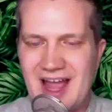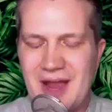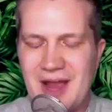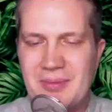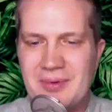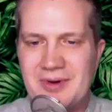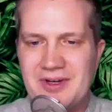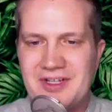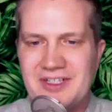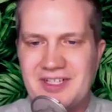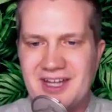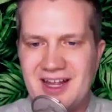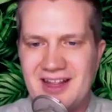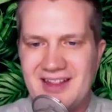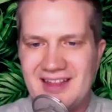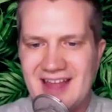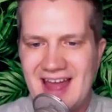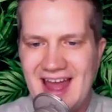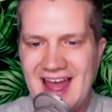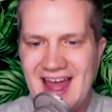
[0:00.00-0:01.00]
I
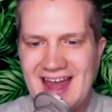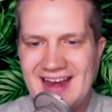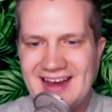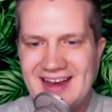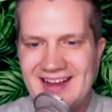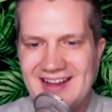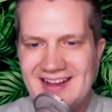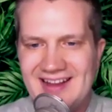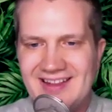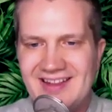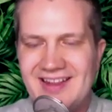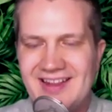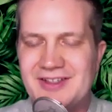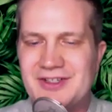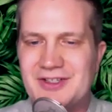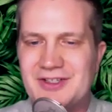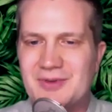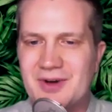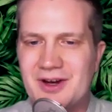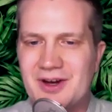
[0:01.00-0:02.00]
appreciate that
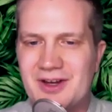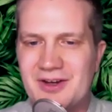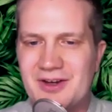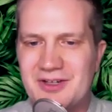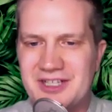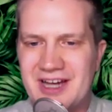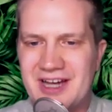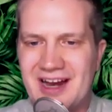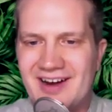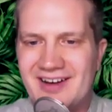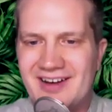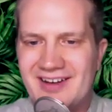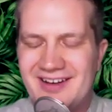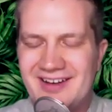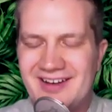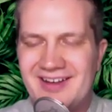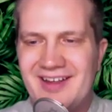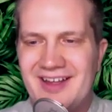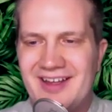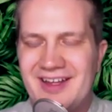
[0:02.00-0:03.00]
this is where you shared,
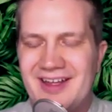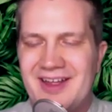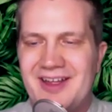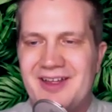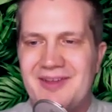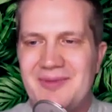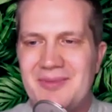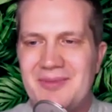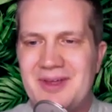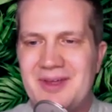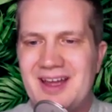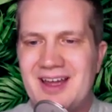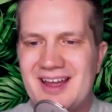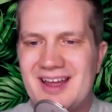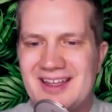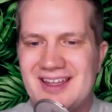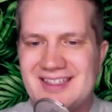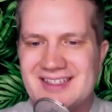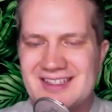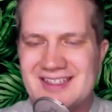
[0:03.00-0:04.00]

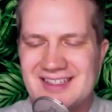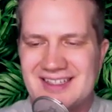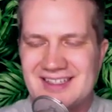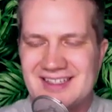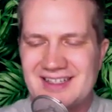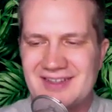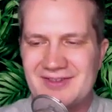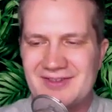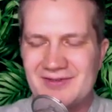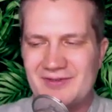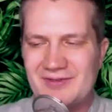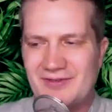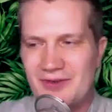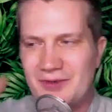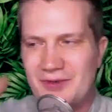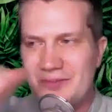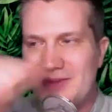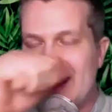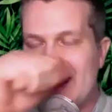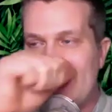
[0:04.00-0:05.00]
because
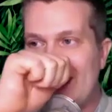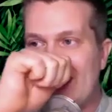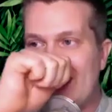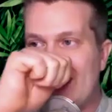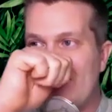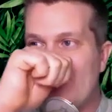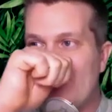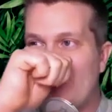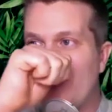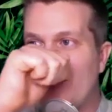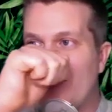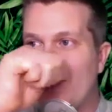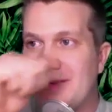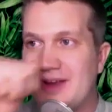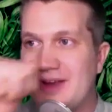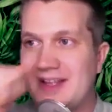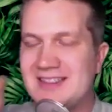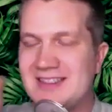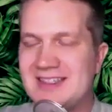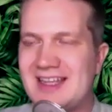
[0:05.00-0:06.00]
for me,
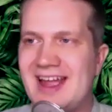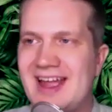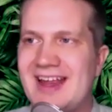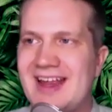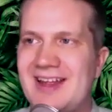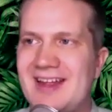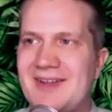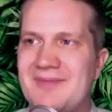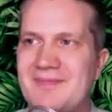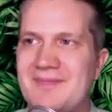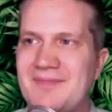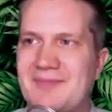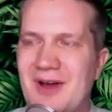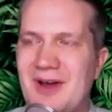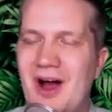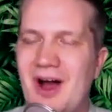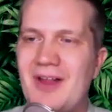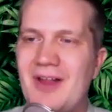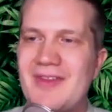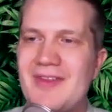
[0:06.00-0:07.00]
it's like
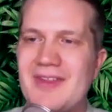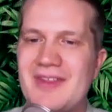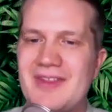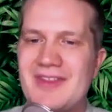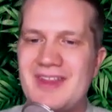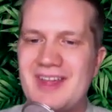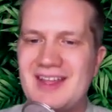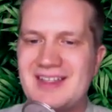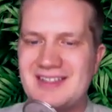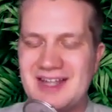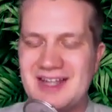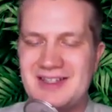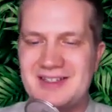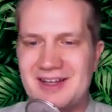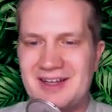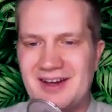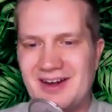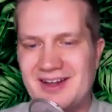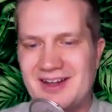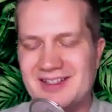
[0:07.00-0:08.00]
all of the things,
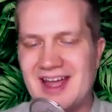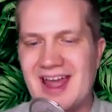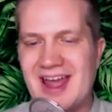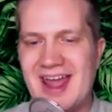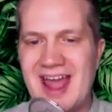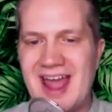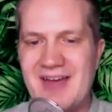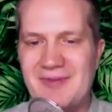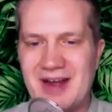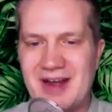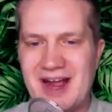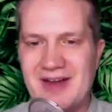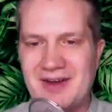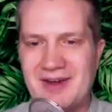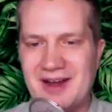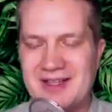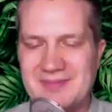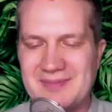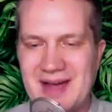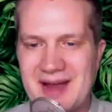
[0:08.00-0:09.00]
insecurities I have when I
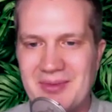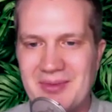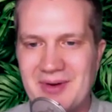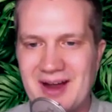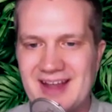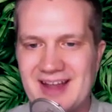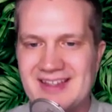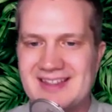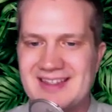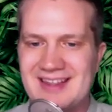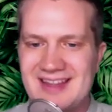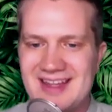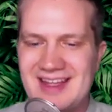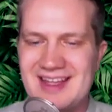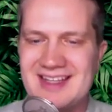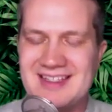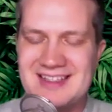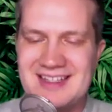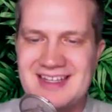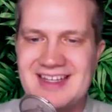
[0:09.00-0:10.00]
raise my price,
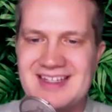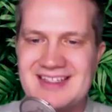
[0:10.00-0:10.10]
this.